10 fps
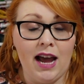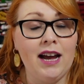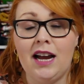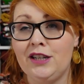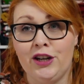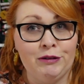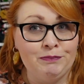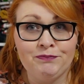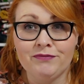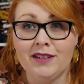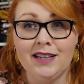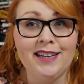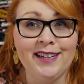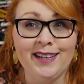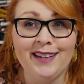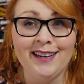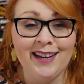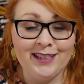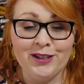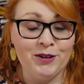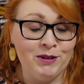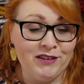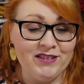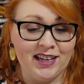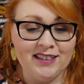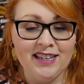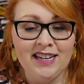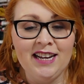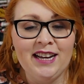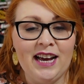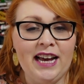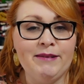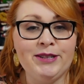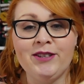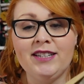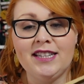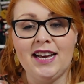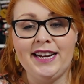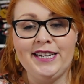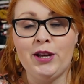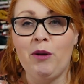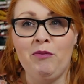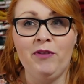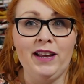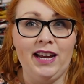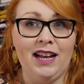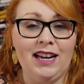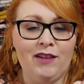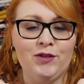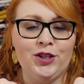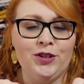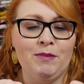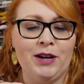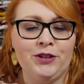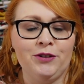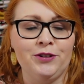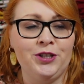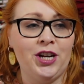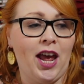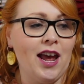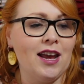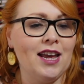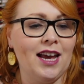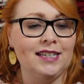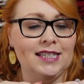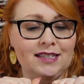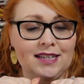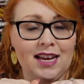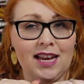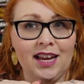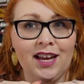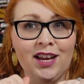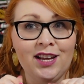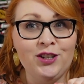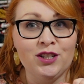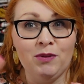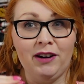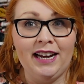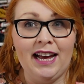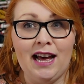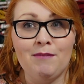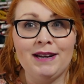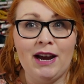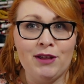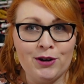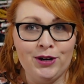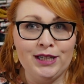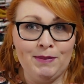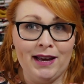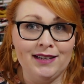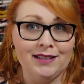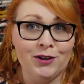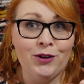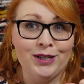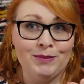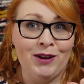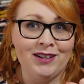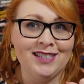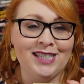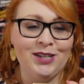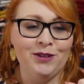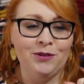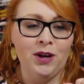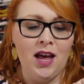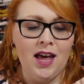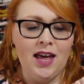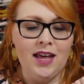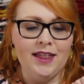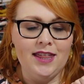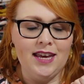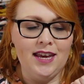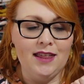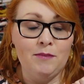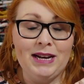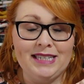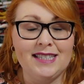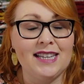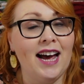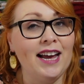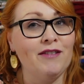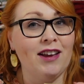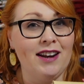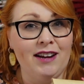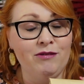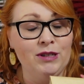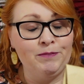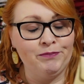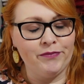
I don't know. I don't know what I've done. So the size, hopefully I'll have to do the measure check and see just where I am and how that corresponds to the pieces that I have cut out.